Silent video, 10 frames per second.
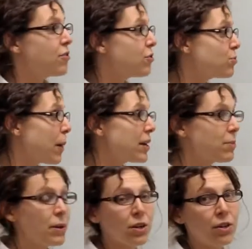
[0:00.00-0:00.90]
Those
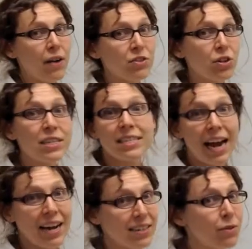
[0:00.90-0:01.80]
body paragraphs are
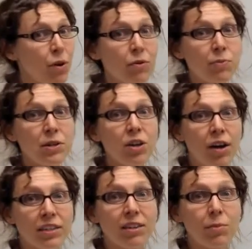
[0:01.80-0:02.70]
exactly what we've been
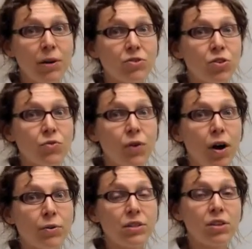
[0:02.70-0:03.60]
talking about so
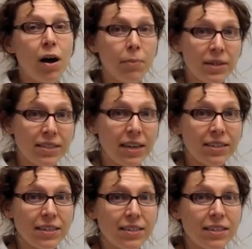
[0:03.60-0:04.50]
far, with topic
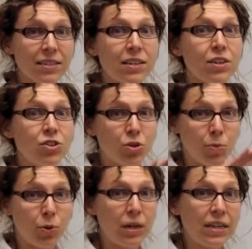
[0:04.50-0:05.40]
sentences,
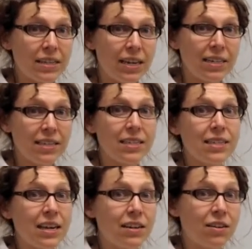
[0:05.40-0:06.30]
supporting sentences,
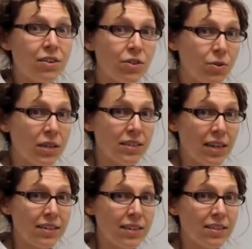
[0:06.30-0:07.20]
and a concluding
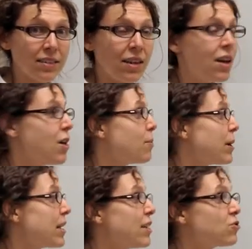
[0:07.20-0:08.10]
sentence.
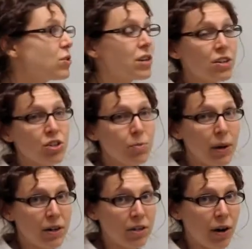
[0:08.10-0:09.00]
But introduction
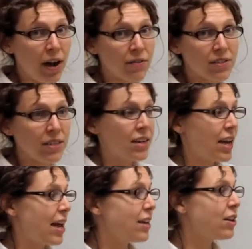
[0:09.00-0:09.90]
paragraphs
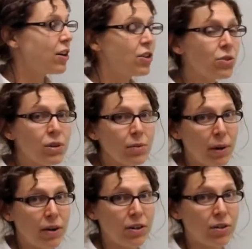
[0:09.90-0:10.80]
and concluding
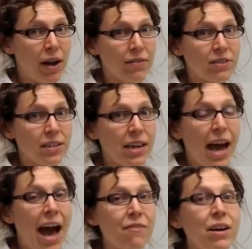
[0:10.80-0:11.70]
paragraphs
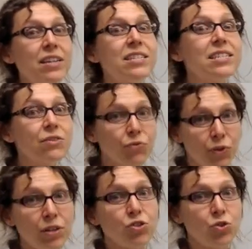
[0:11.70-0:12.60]
have a
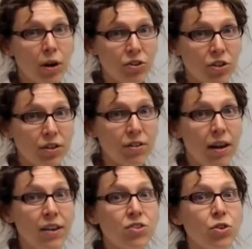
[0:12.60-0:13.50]
different structure,
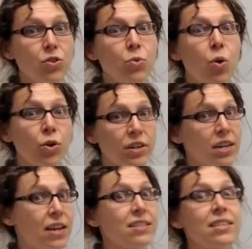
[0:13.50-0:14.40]
and so you
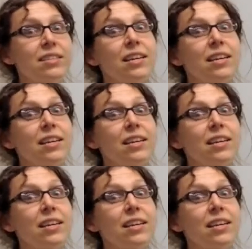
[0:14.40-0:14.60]
organize the